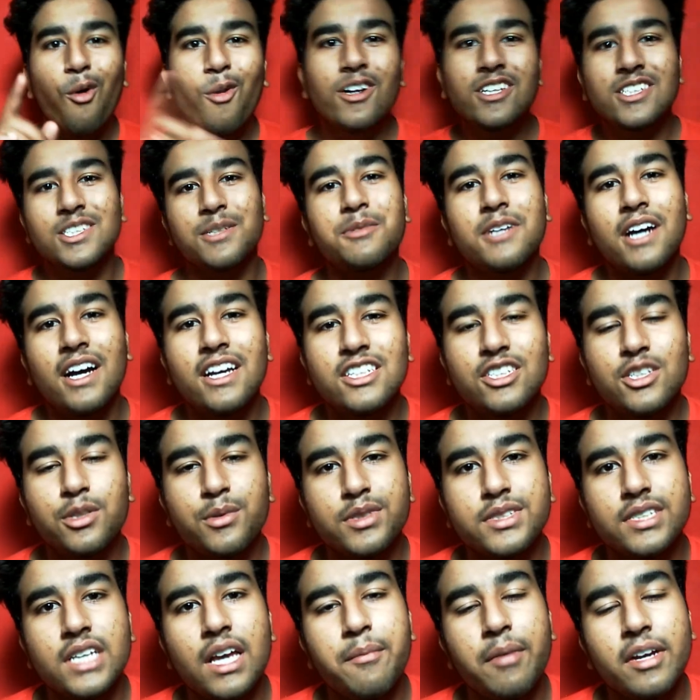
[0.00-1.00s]
What is up guys,
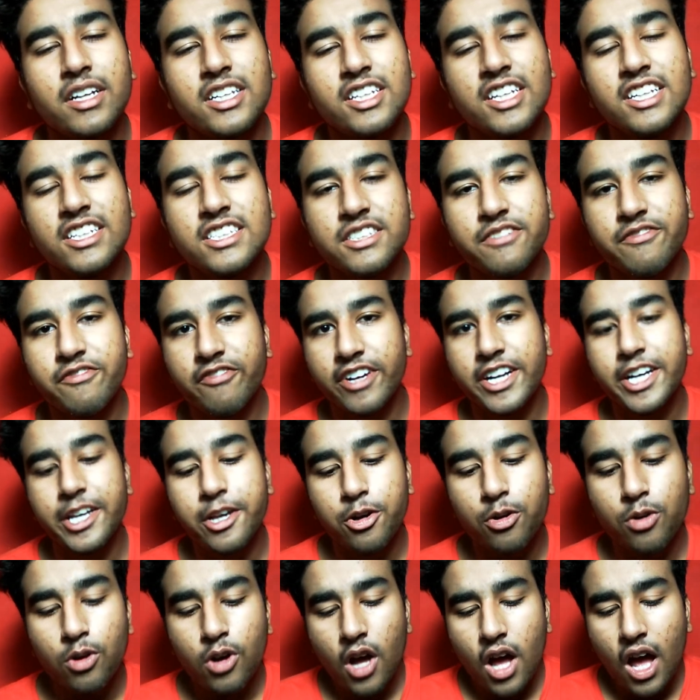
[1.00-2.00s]
Sharma back with some
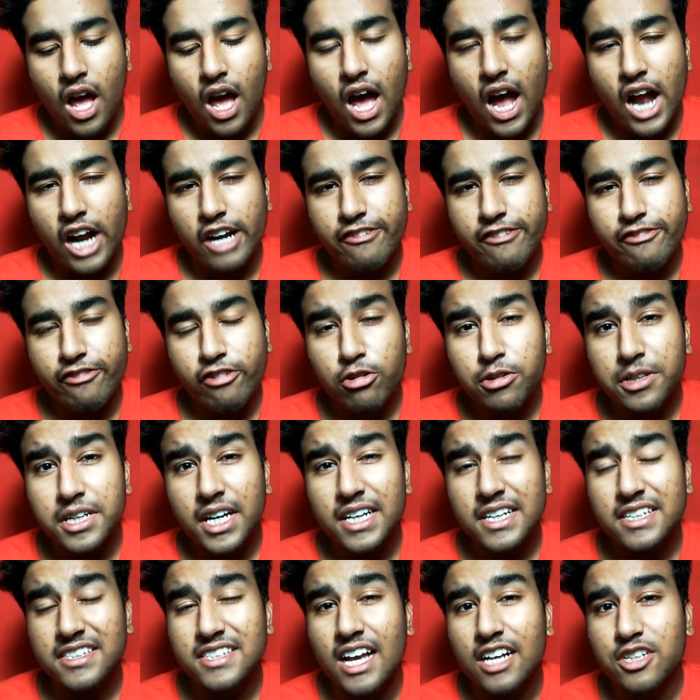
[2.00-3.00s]
video. And
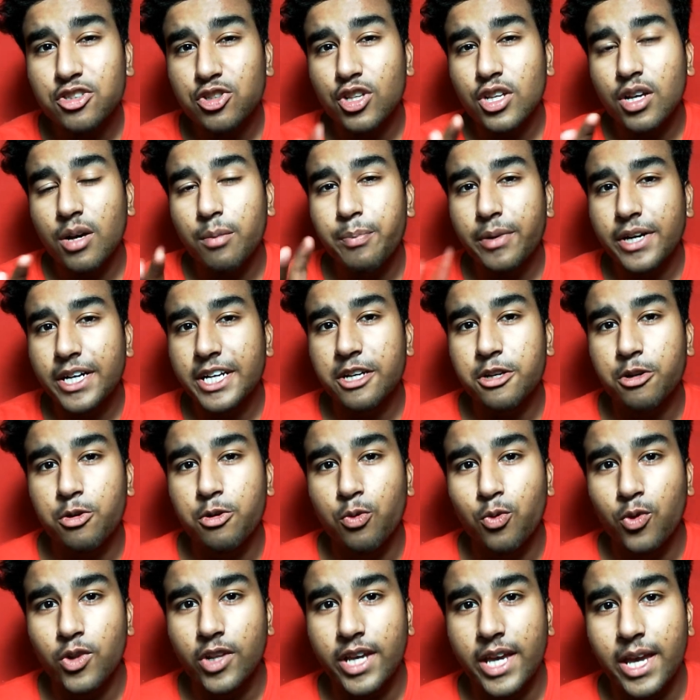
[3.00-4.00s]
Fortnite is actually a pretty
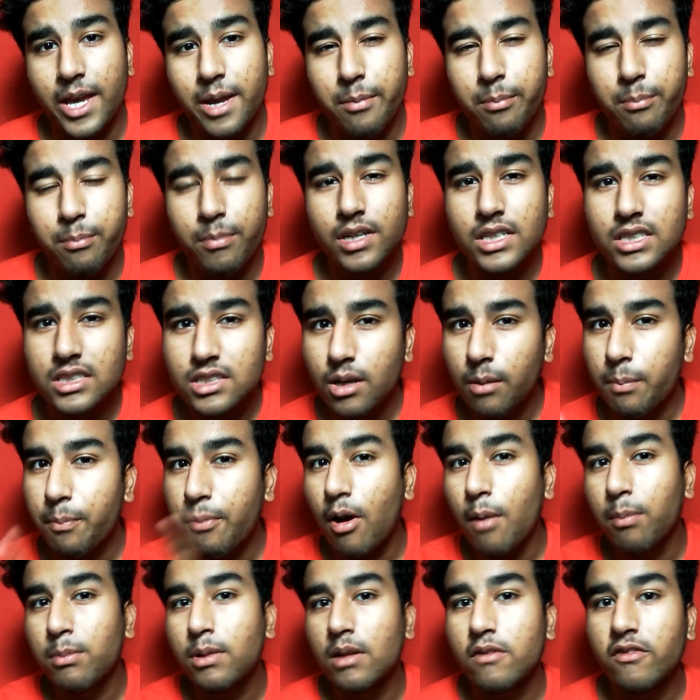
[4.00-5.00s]
cool game, but the
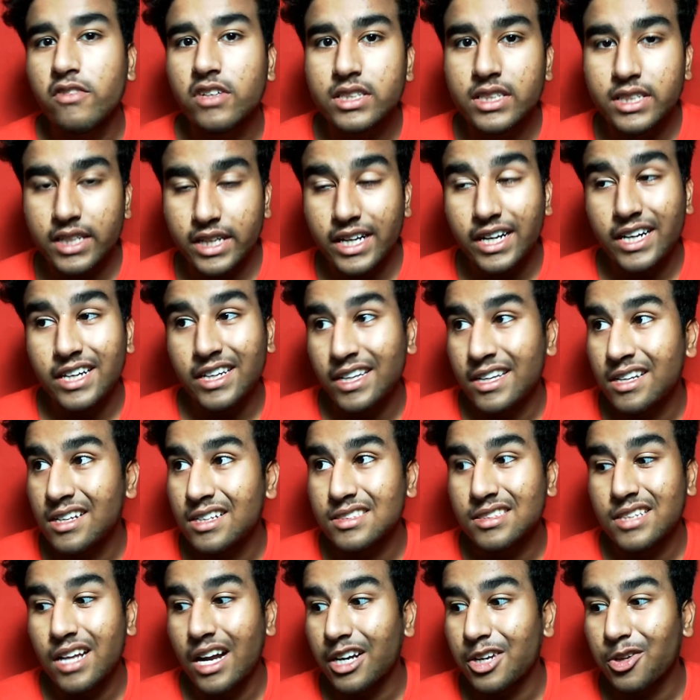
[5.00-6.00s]
problem with it
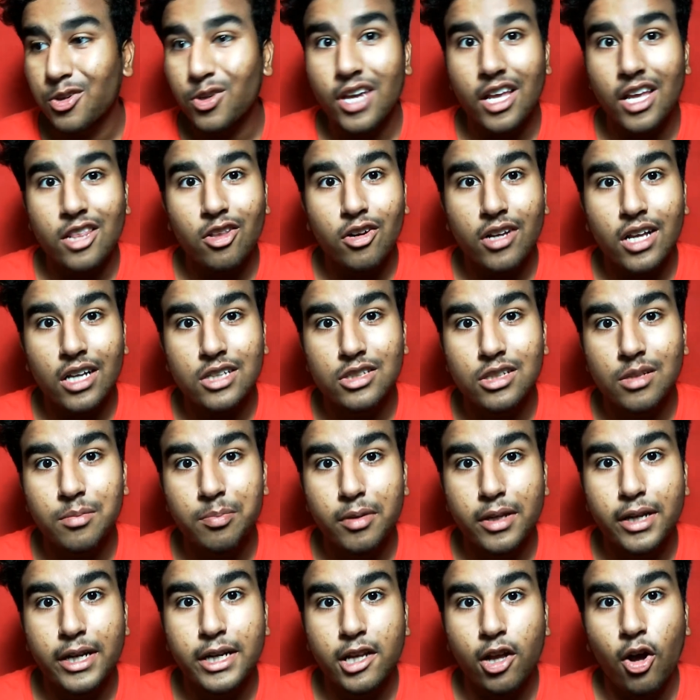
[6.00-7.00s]
is that you cannot actually
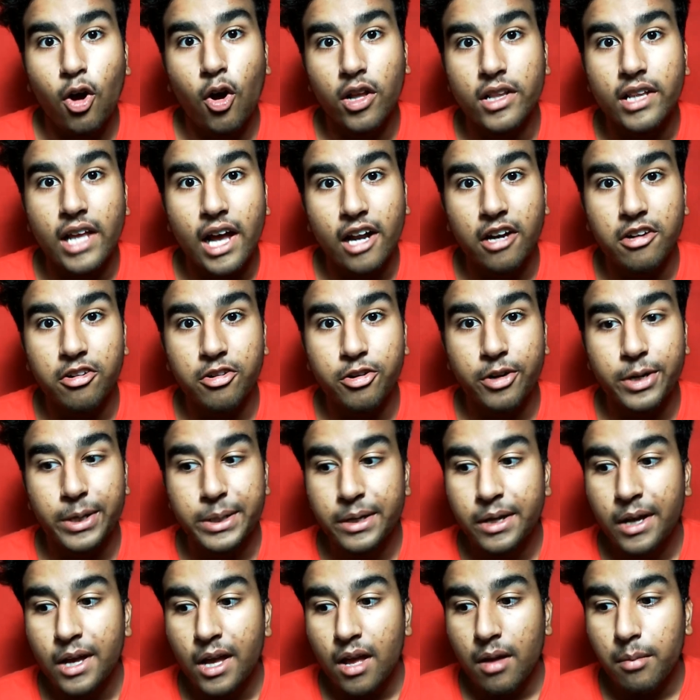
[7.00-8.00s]
play it on Android
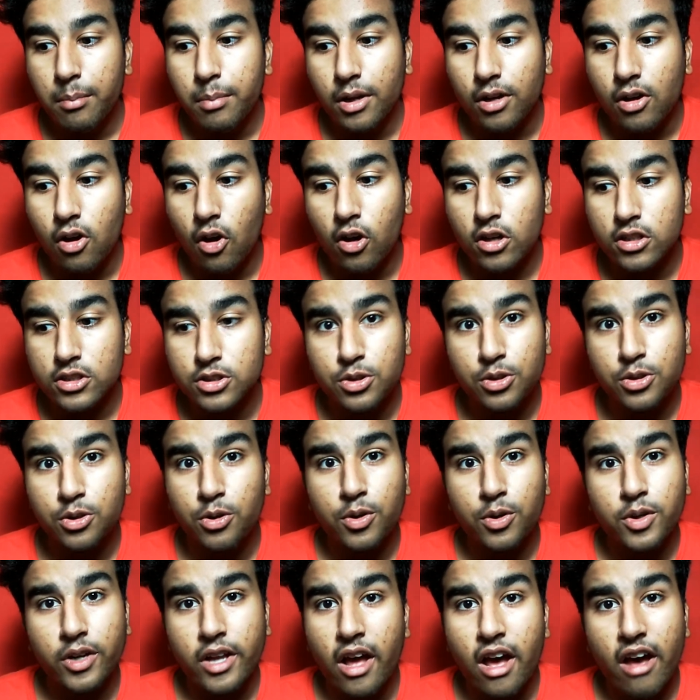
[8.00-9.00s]
because you
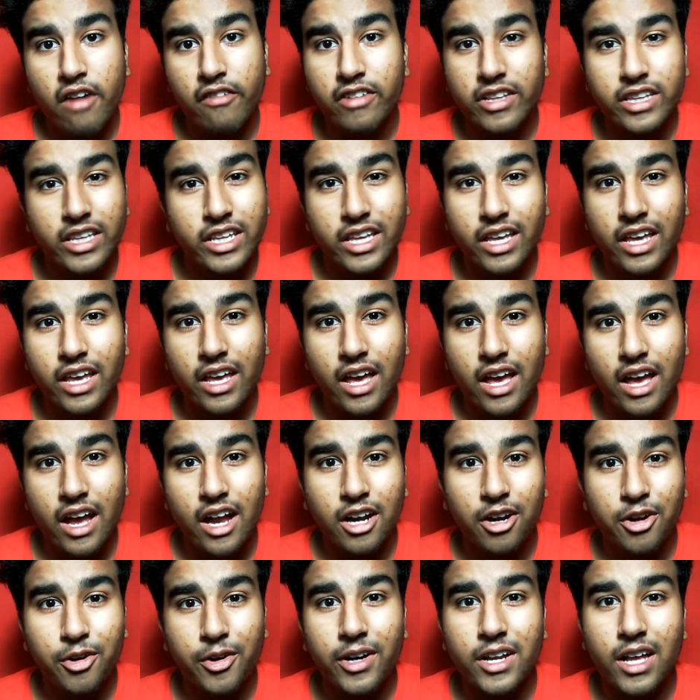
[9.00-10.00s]
don't have any
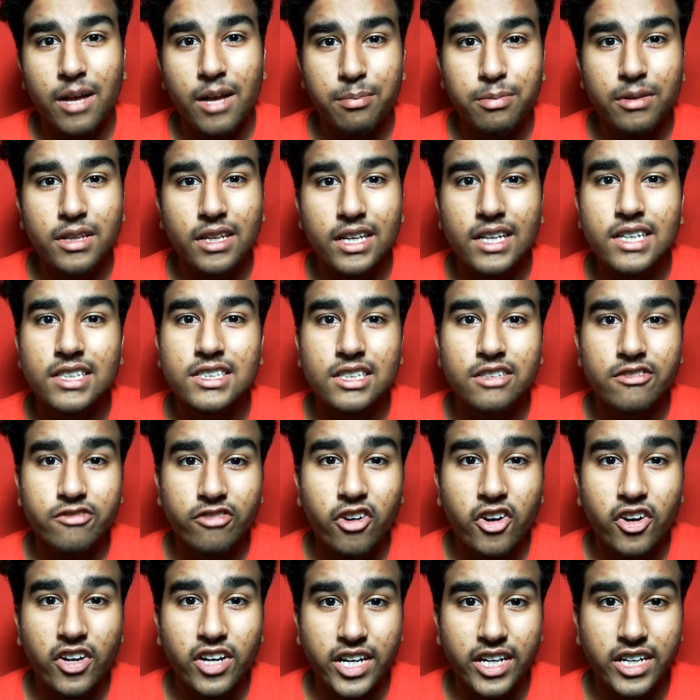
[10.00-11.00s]
Android application
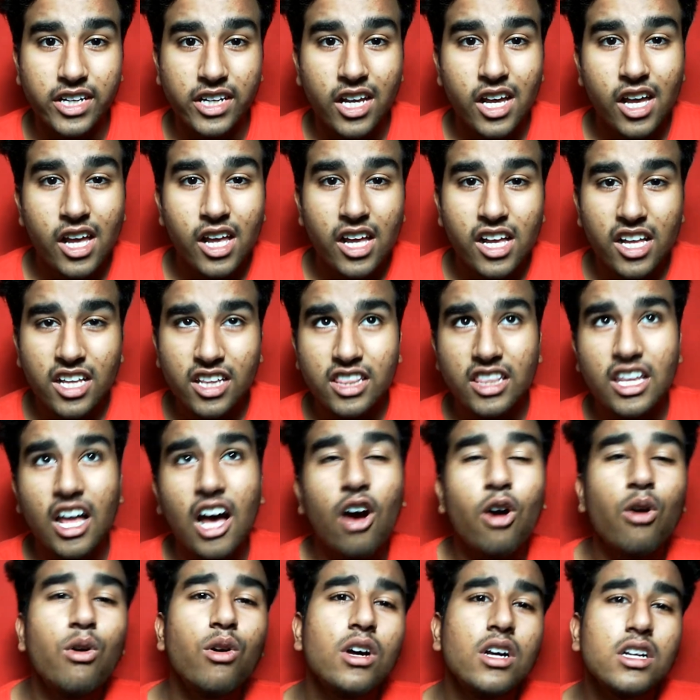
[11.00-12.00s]
for it.
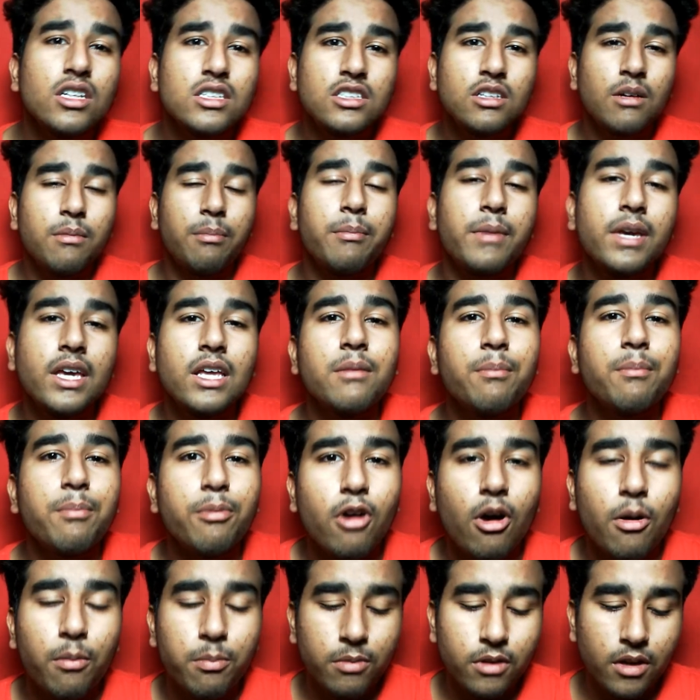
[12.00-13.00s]
Now the main
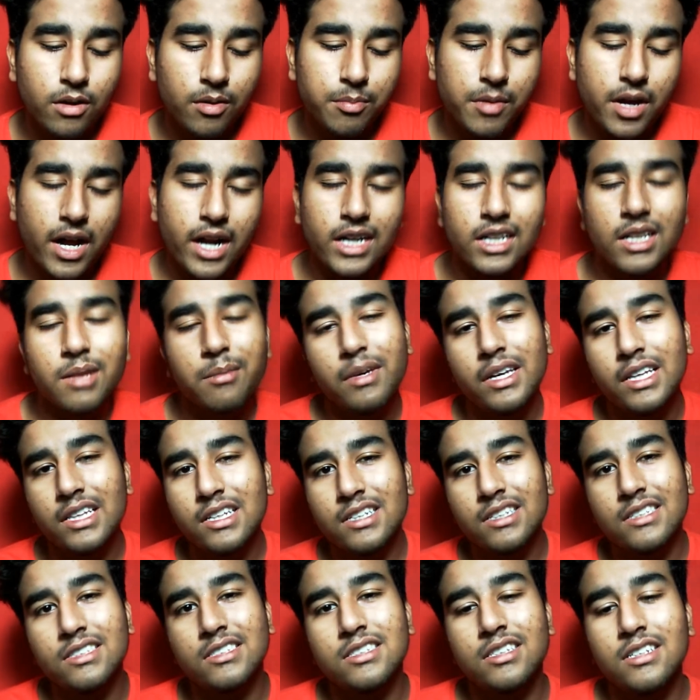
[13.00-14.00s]
problem and the main
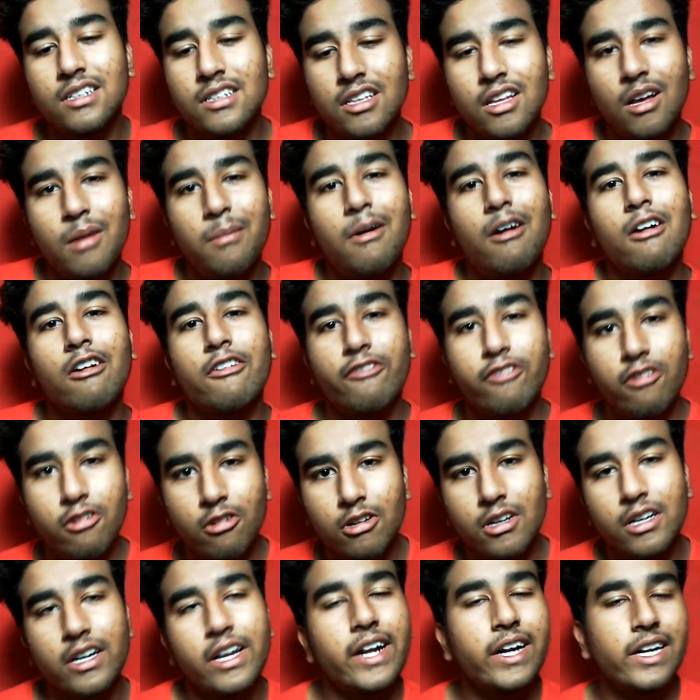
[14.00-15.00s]
concern about
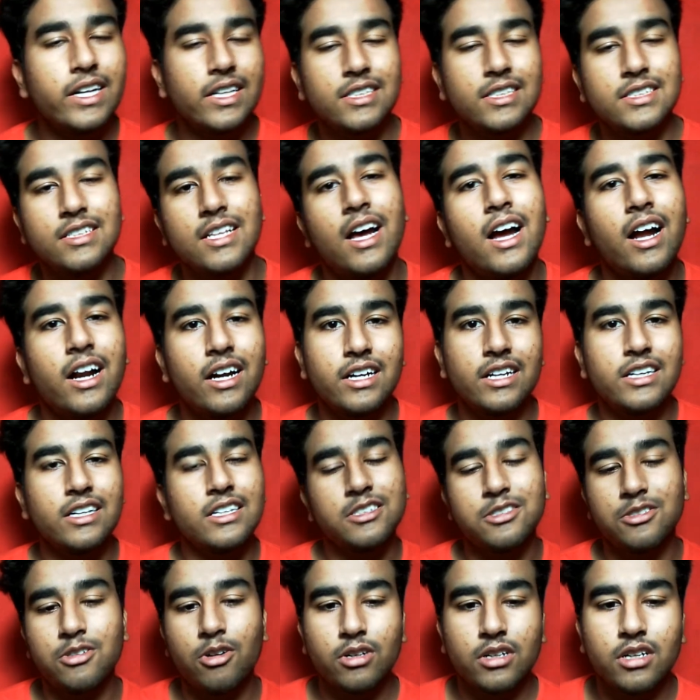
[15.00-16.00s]
Fortnite is that it
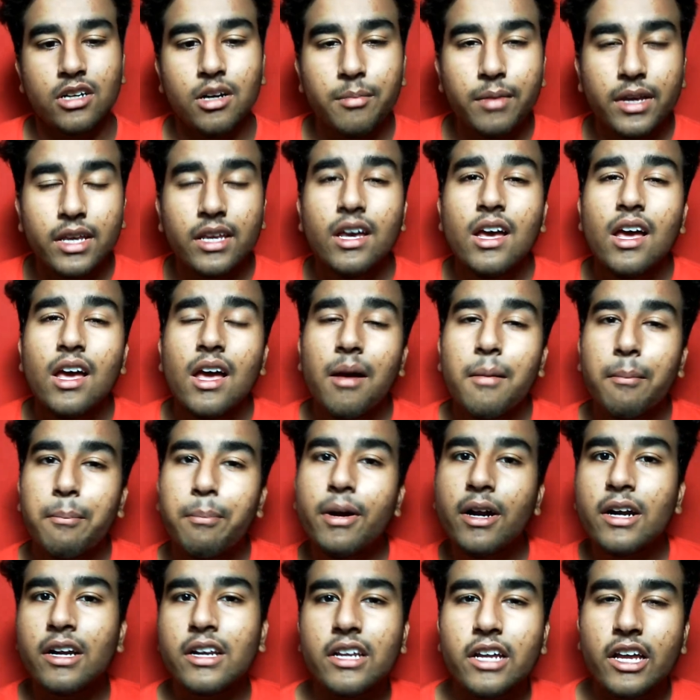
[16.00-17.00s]
is not coming,
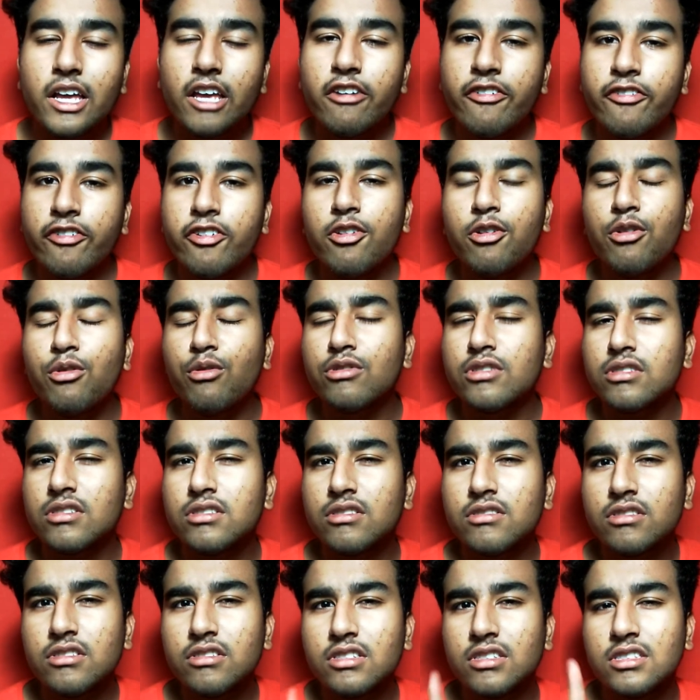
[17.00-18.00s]
but if you
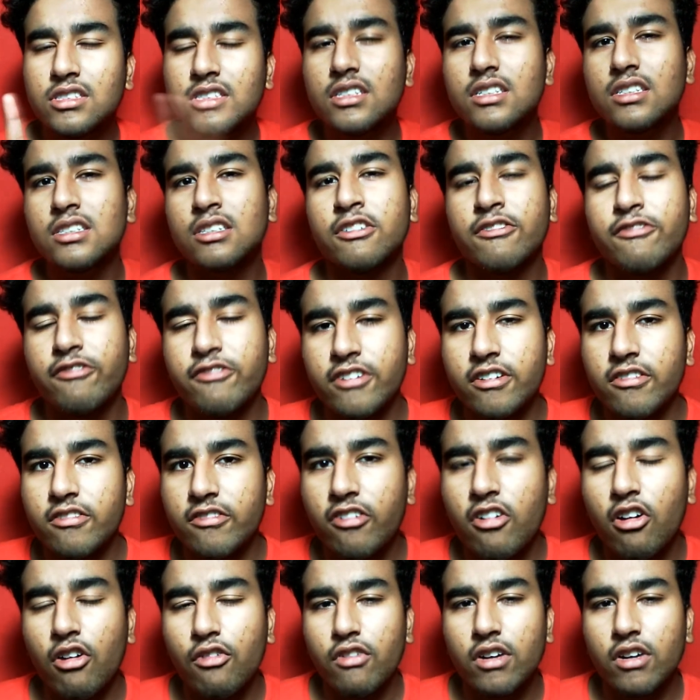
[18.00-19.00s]
just
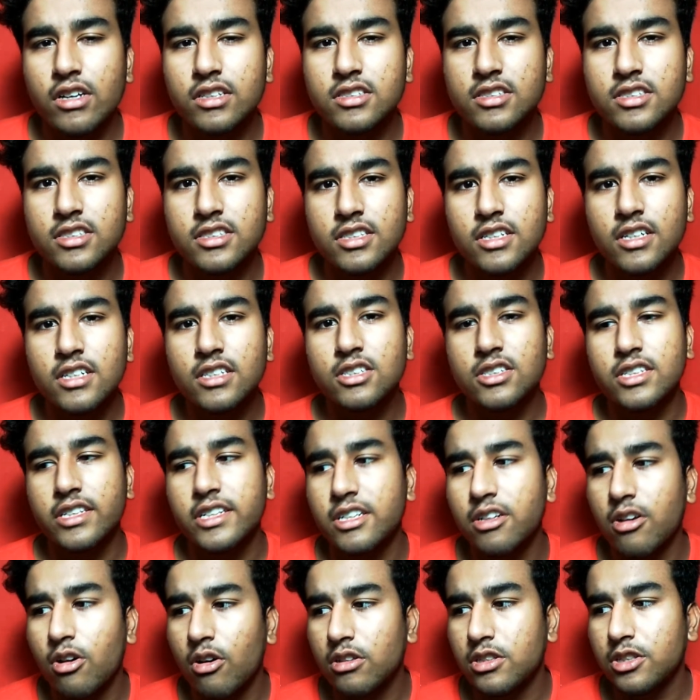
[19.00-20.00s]
for once search
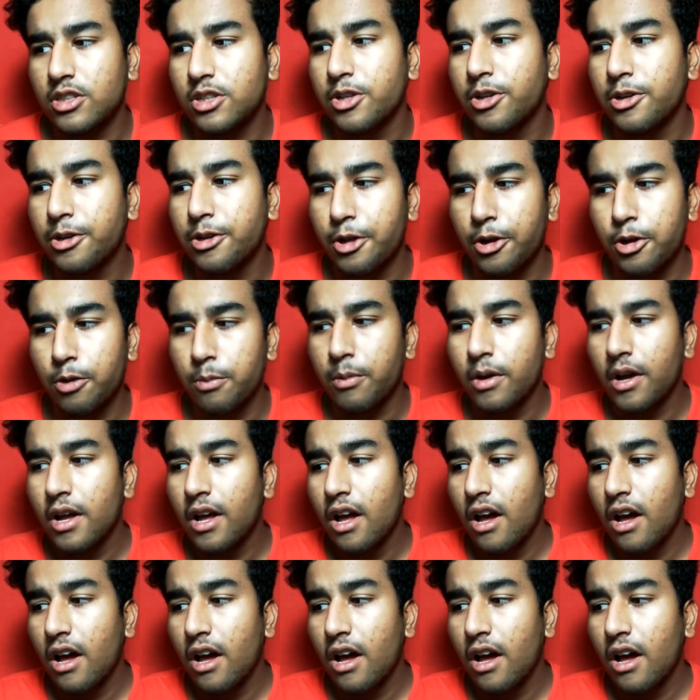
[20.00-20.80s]
it on YouTube,